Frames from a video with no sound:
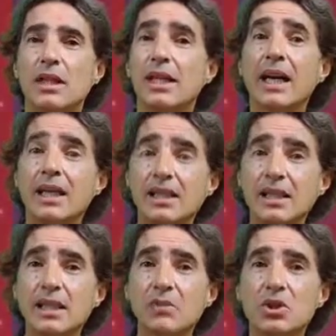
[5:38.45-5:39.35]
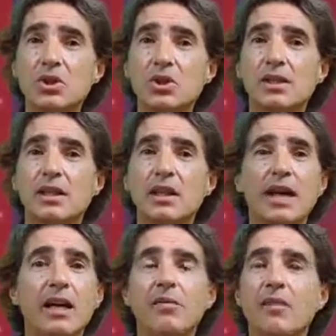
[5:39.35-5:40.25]
And at His image,
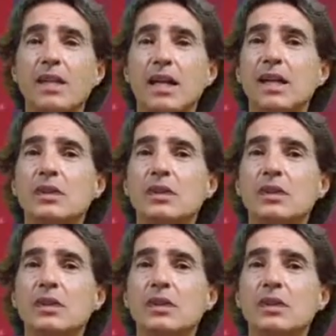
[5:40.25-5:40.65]
everything I